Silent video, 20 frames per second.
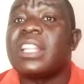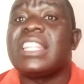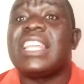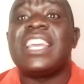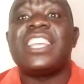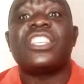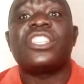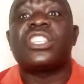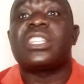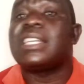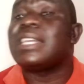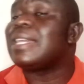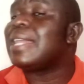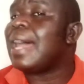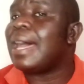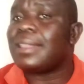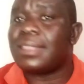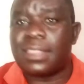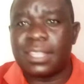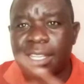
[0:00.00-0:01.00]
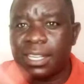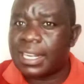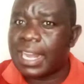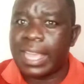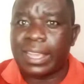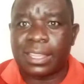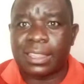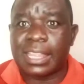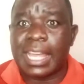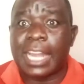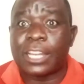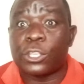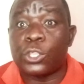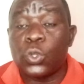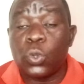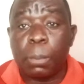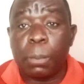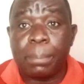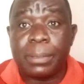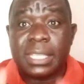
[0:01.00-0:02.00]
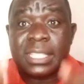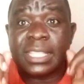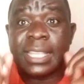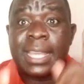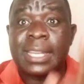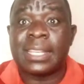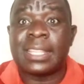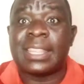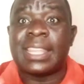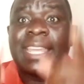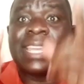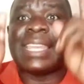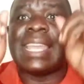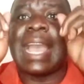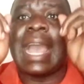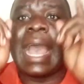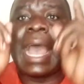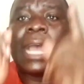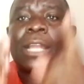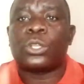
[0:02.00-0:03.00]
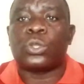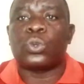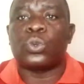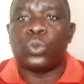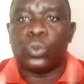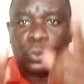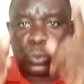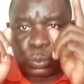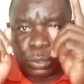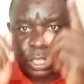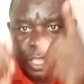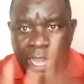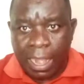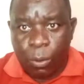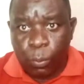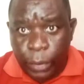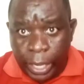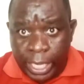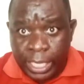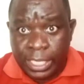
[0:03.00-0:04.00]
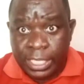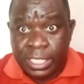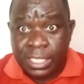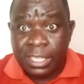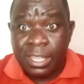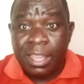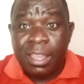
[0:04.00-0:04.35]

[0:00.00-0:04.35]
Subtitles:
There is nothing like that. UBZ, they are true to their word.